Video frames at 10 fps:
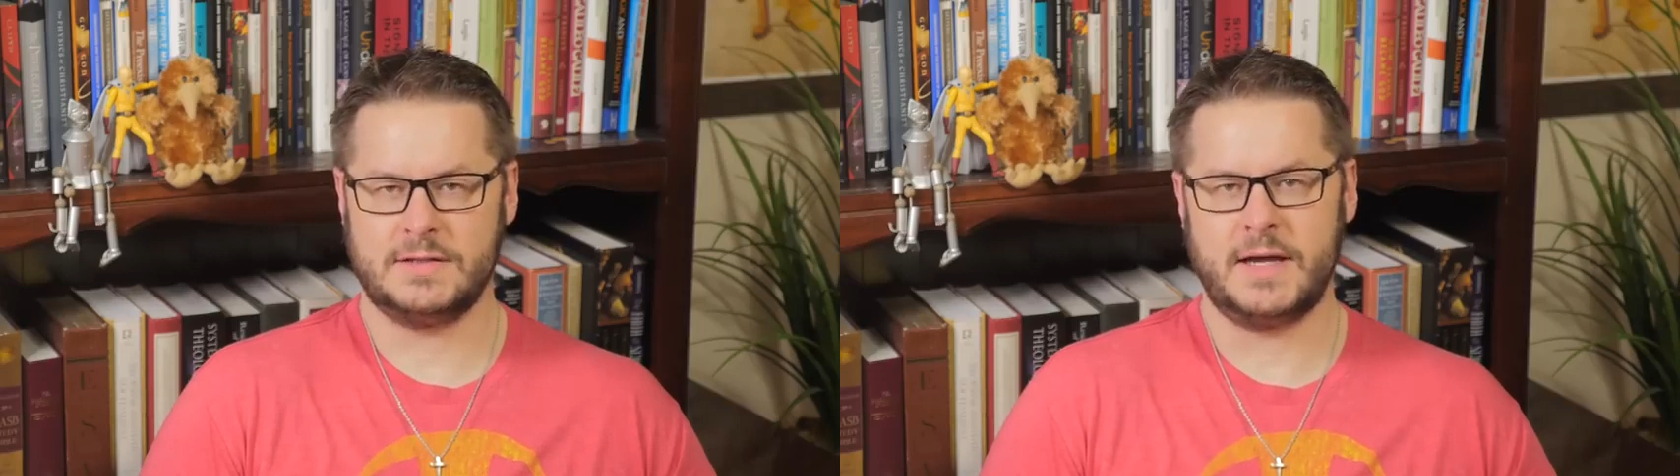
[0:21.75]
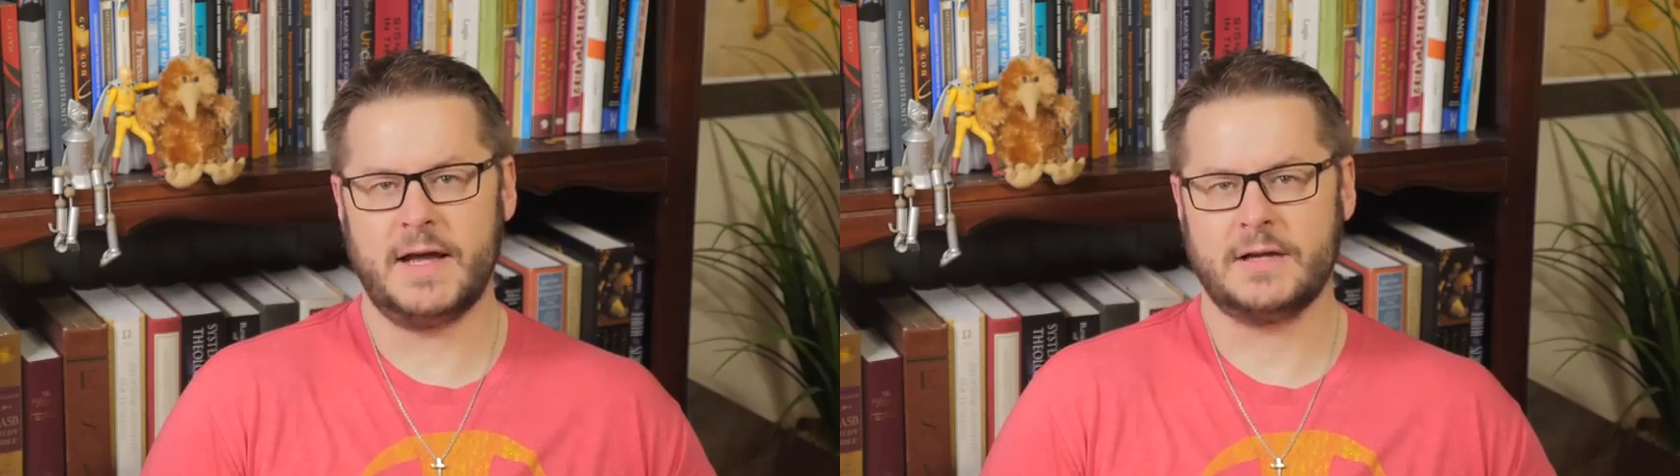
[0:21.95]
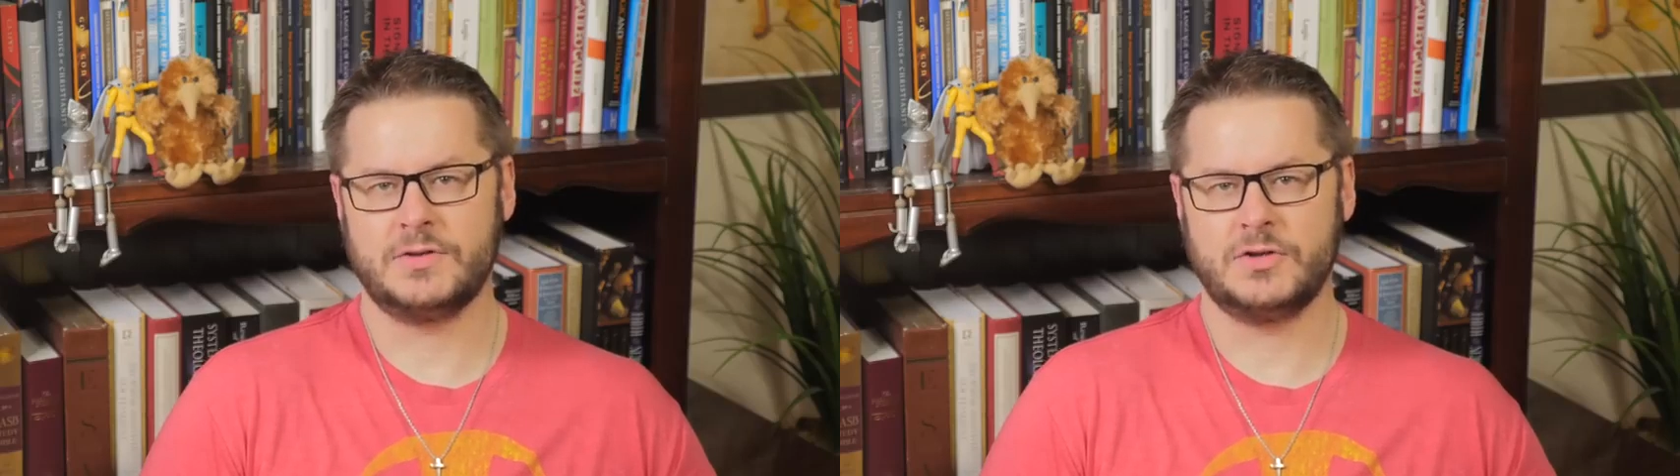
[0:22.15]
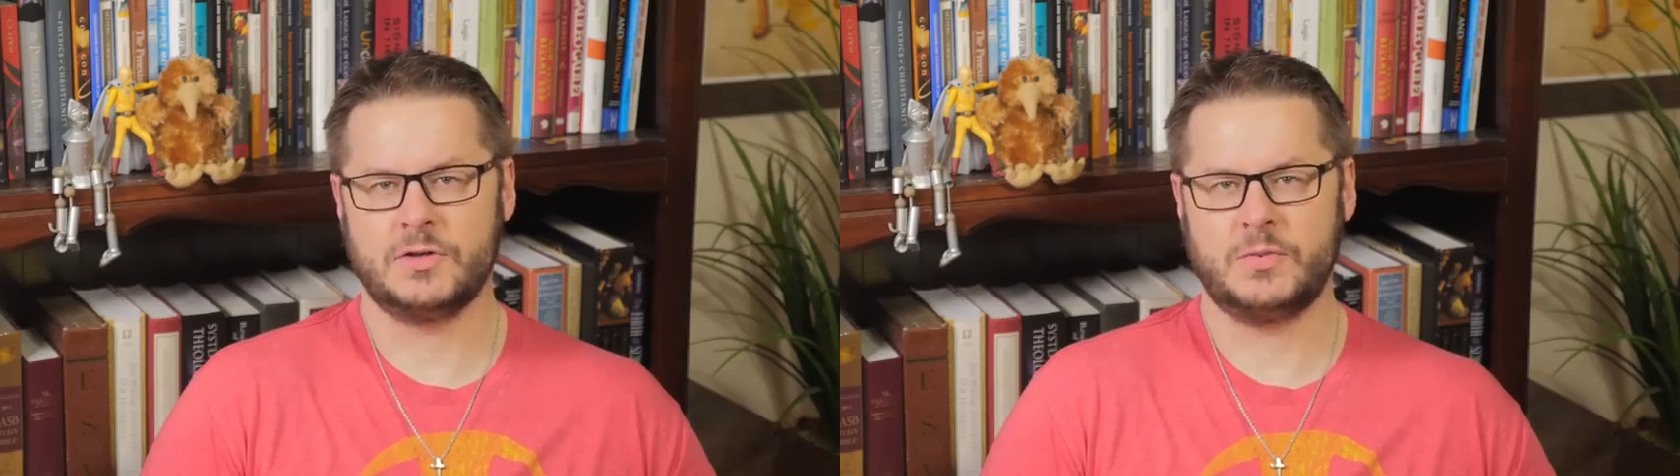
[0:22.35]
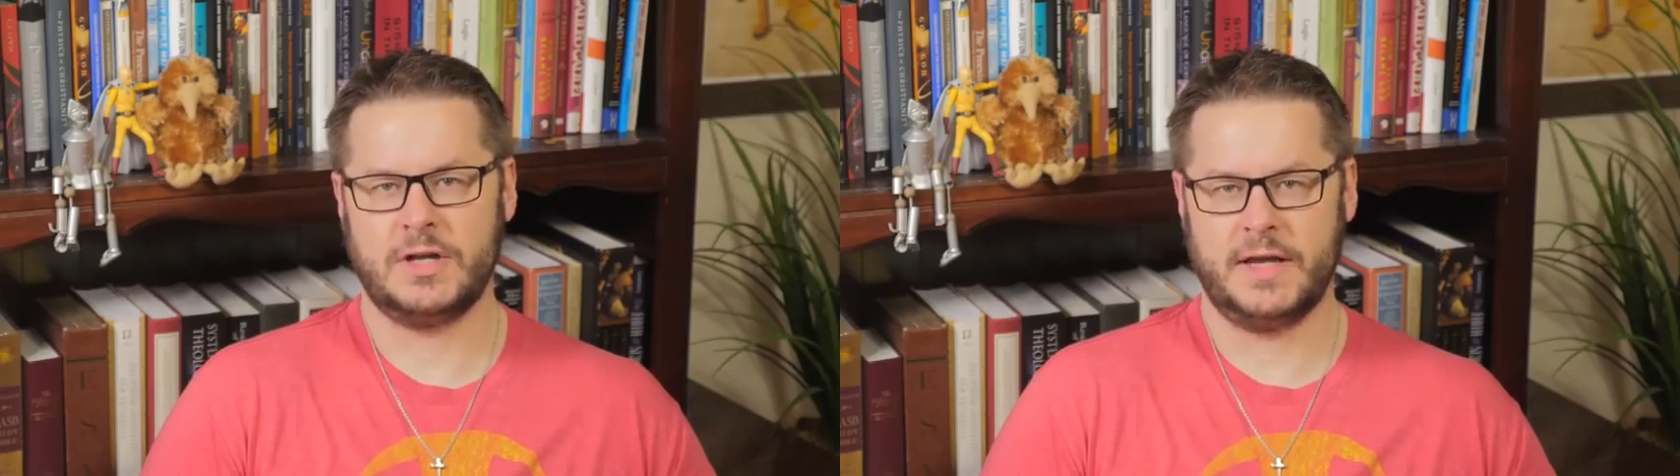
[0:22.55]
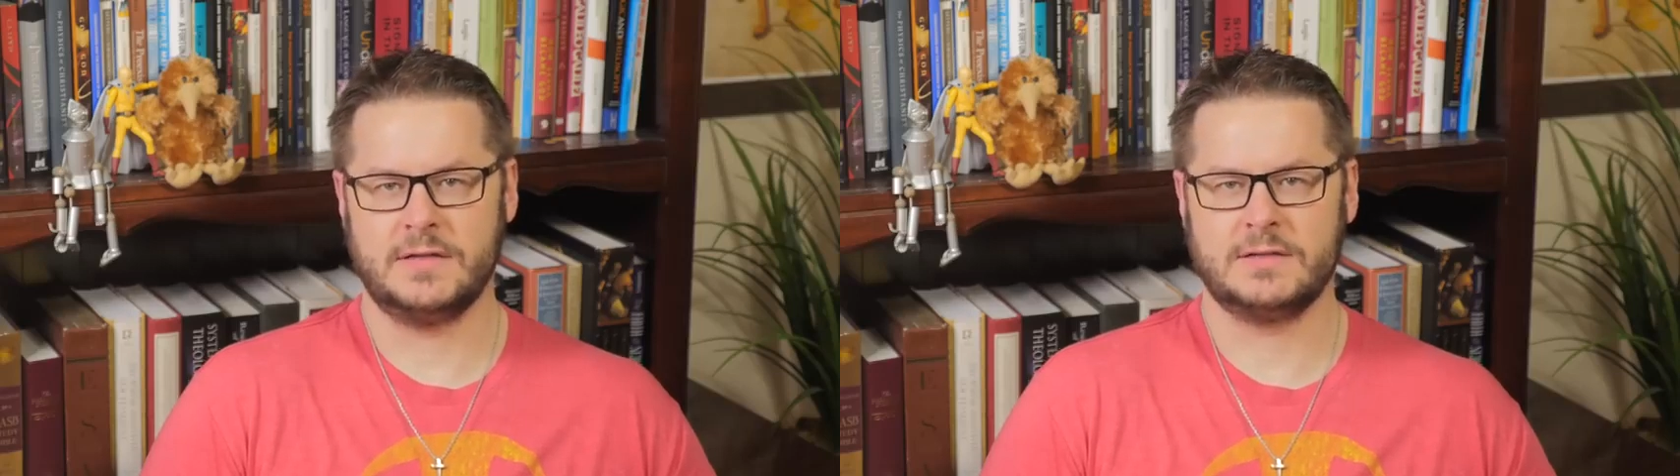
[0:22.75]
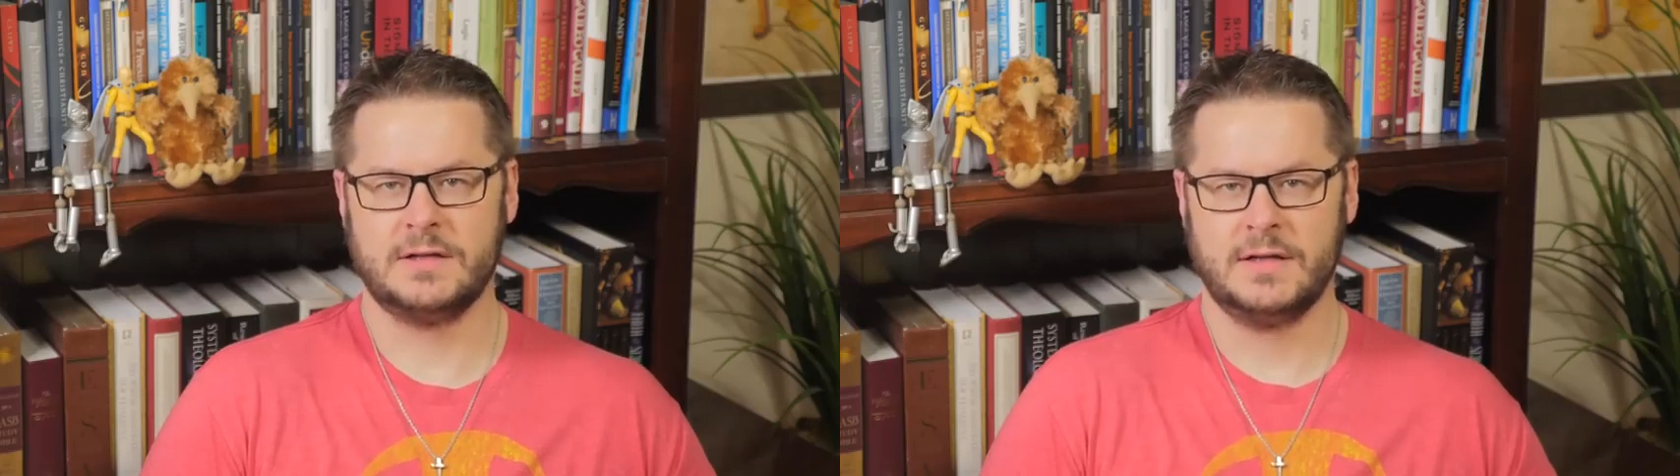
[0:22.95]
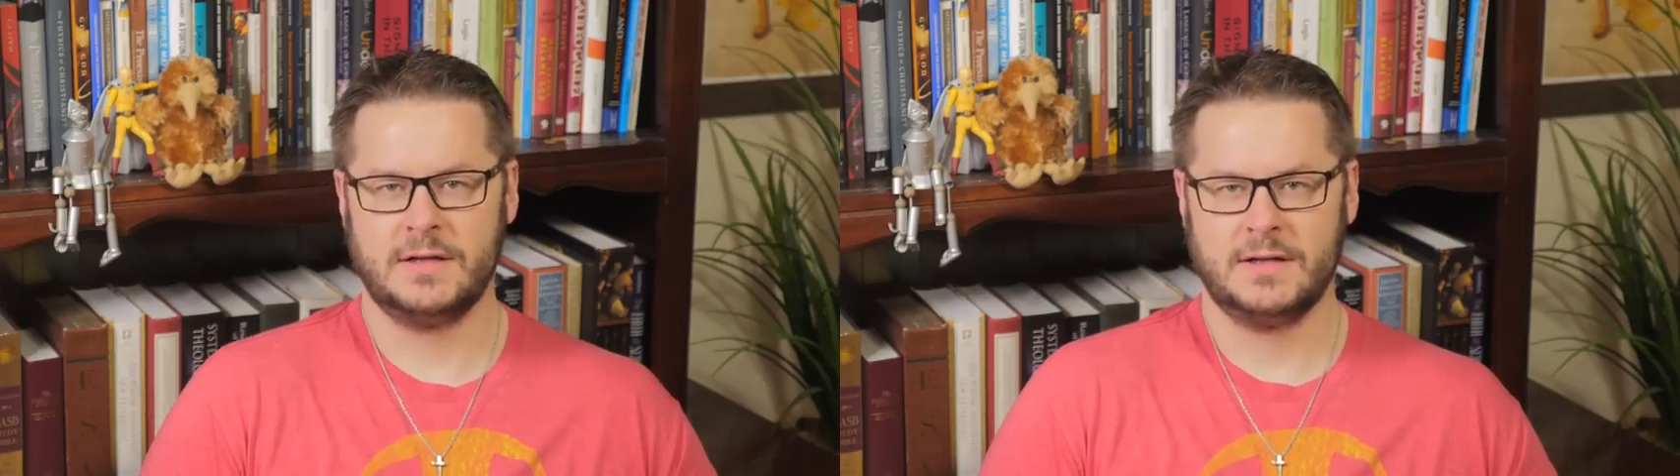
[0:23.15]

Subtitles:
attack took place